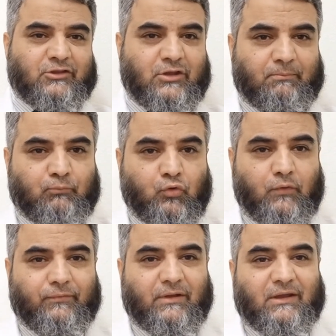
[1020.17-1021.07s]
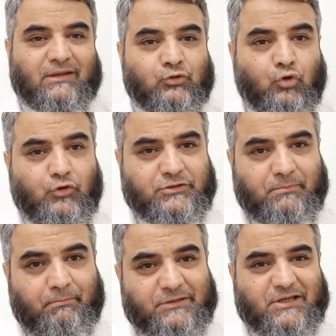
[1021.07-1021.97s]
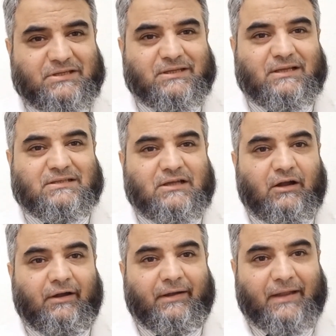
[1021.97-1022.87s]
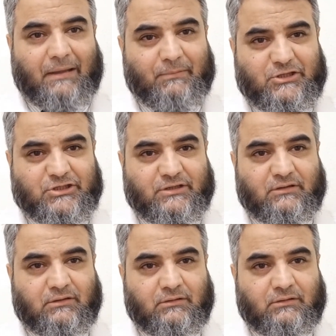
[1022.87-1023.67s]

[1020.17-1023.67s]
they move. Those mother cells are damaged